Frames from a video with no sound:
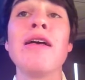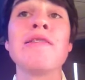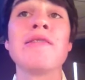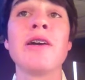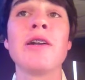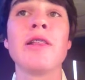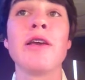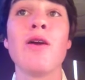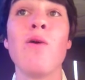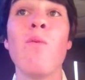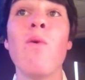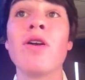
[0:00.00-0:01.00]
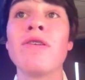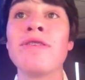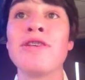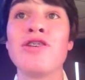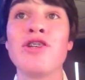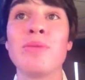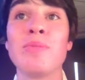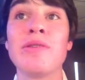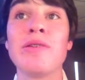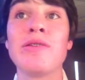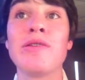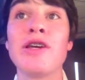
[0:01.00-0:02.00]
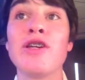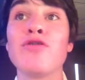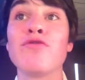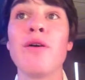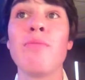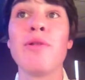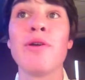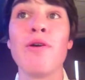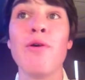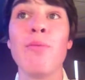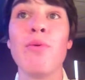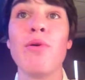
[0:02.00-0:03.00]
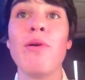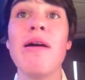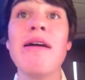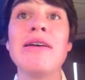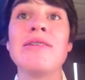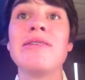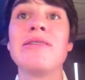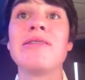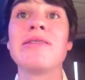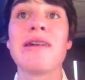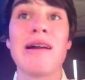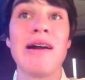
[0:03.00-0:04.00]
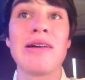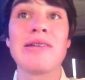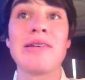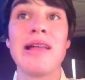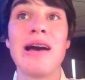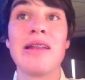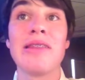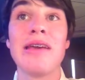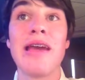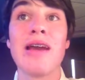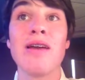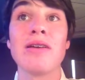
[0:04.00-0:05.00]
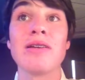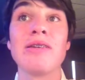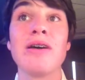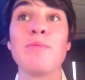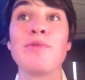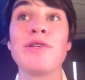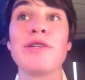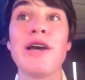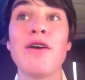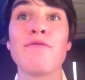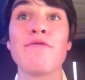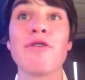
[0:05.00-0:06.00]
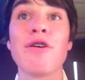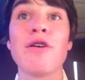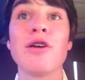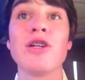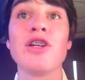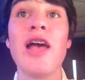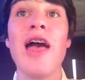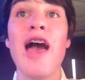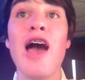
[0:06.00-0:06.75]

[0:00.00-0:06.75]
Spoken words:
Suddenly, one of these gypsies, in trembling opal, seizes the cocktail out of the air, dumps it down for courage,